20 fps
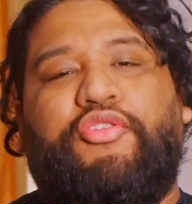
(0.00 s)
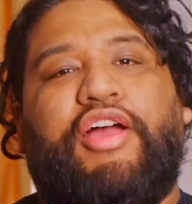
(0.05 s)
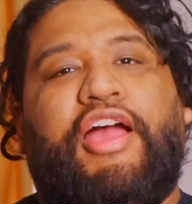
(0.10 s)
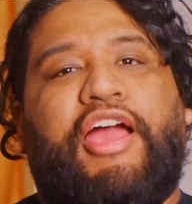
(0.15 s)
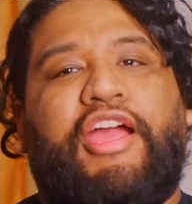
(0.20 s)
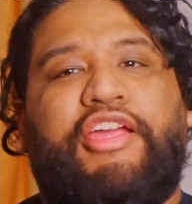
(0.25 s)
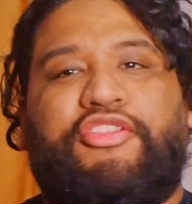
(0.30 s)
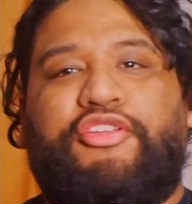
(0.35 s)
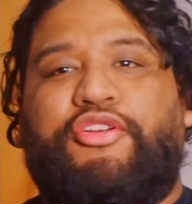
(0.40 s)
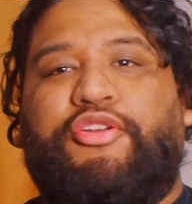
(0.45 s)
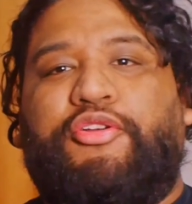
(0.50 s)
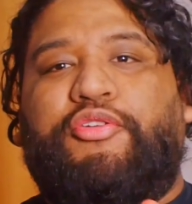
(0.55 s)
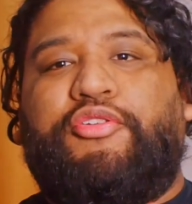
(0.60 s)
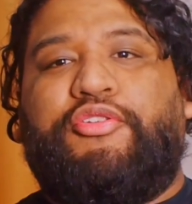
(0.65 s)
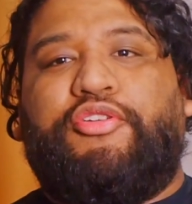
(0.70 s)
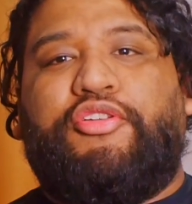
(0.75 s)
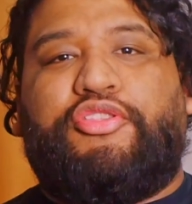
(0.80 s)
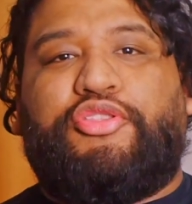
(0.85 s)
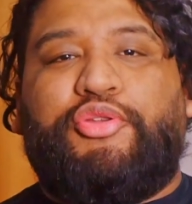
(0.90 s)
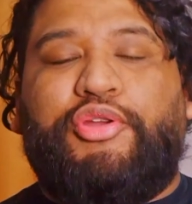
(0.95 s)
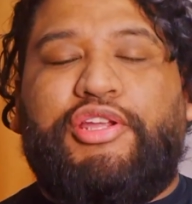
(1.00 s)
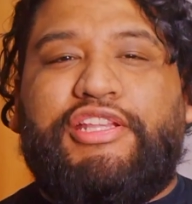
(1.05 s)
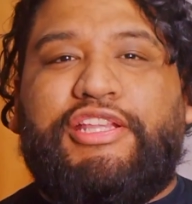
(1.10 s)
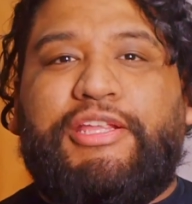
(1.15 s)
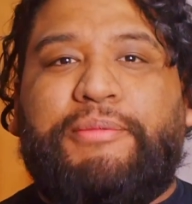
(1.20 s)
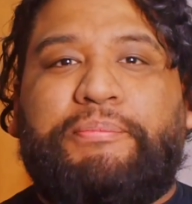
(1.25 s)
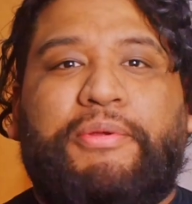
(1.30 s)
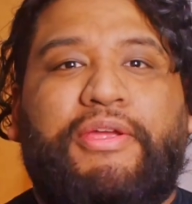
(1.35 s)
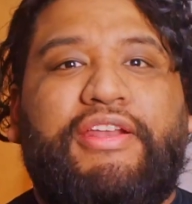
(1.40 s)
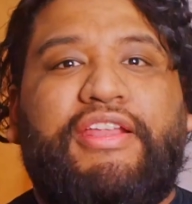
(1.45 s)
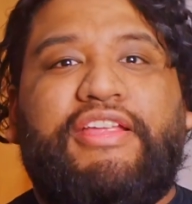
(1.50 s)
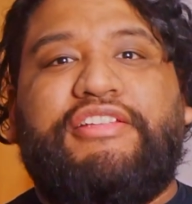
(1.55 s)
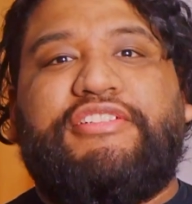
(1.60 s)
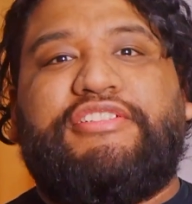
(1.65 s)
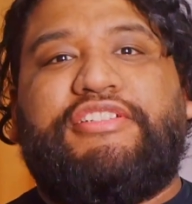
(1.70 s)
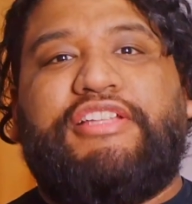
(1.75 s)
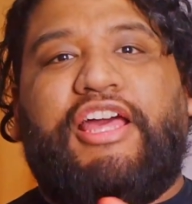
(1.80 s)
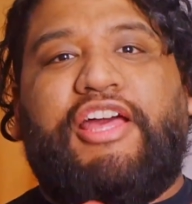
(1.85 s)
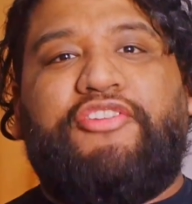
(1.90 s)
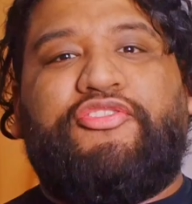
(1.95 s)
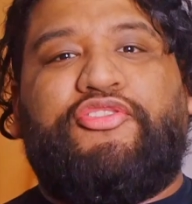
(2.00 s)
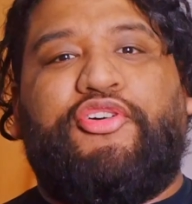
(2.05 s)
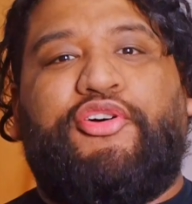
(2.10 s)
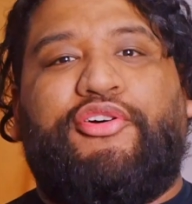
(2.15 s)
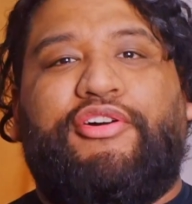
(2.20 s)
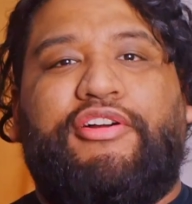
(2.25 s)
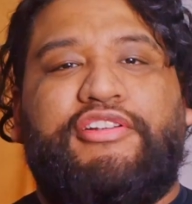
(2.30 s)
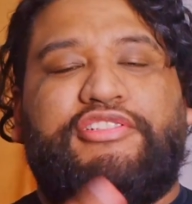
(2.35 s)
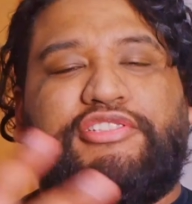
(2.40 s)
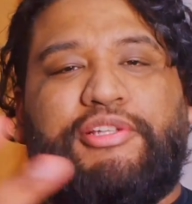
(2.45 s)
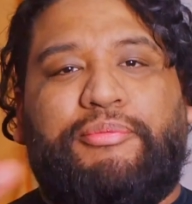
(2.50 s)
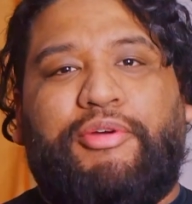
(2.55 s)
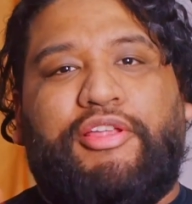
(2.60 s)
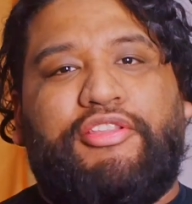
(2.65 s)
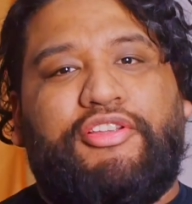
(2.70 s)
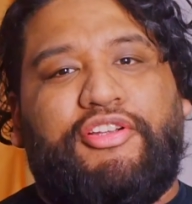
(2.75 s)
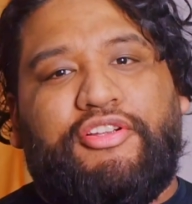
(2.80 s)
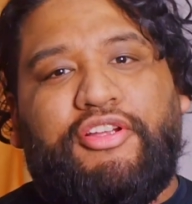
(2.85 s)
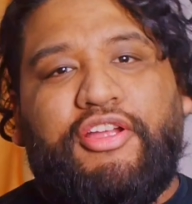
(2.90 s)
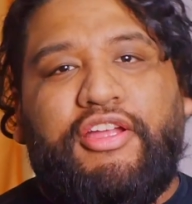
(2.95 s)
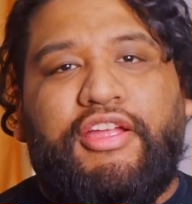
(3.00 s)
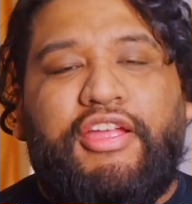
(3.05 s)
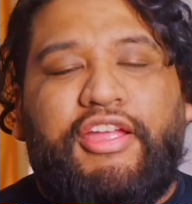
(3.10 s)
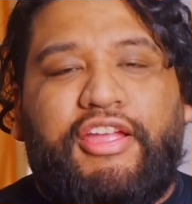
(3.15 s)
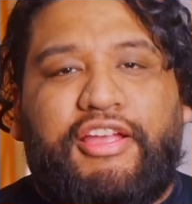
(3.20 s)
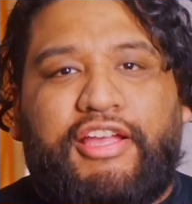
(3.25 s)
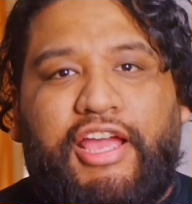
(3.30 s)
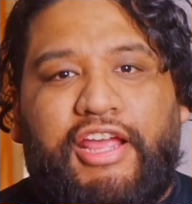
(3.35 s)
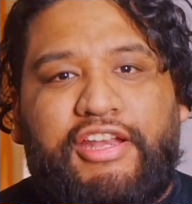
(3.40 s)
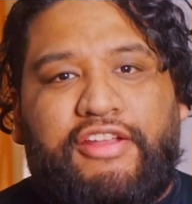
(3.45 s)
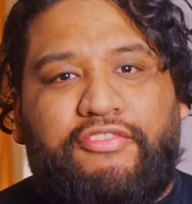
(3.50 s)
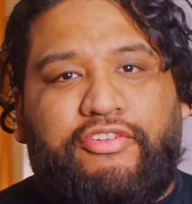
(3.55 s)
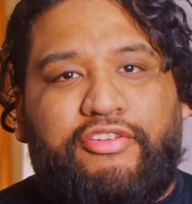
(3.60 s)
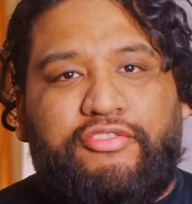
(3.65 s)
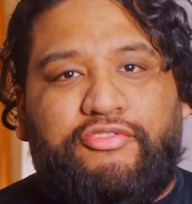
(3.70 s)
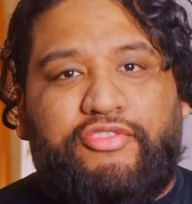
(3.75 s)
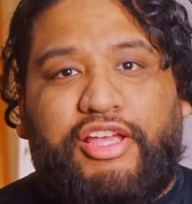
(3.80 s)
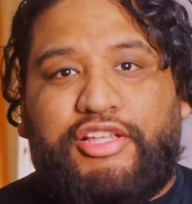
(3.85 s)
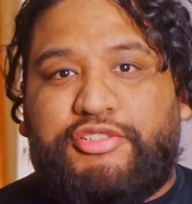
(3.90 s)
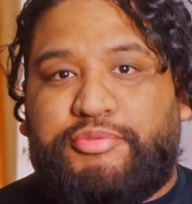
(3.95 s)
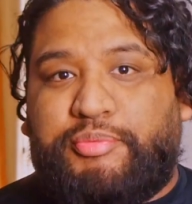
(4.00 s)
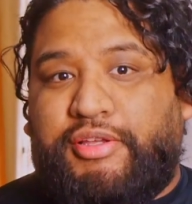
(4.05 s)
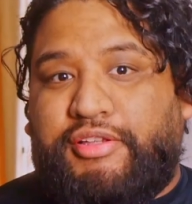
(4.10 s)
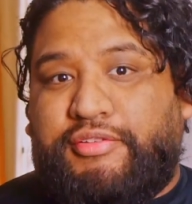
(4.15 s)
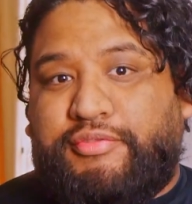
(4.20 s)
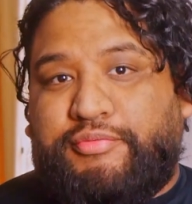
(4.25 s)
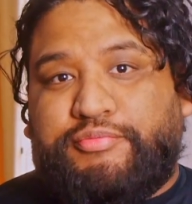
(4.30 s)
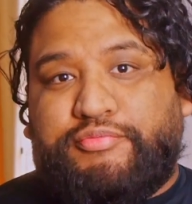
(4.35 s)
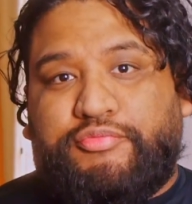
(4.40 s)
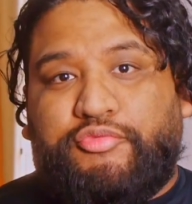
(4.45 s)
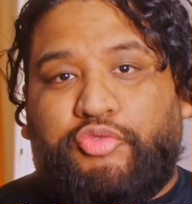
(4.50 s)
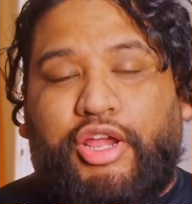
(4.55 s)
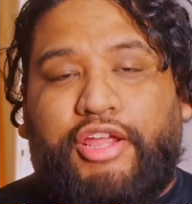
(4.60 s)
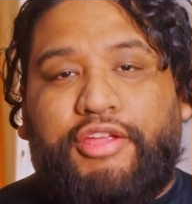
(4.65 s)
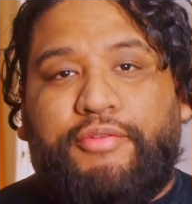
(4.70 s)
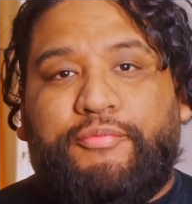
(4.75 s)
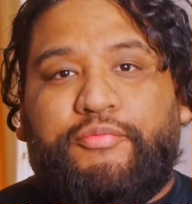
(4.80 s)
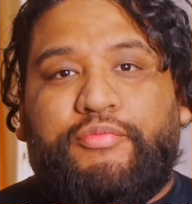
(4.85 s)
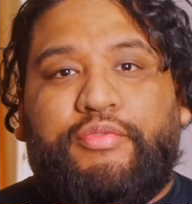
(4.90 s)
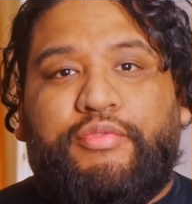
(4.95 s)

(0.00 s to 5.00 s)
either 3D printing stuff or some other kind of investment, right?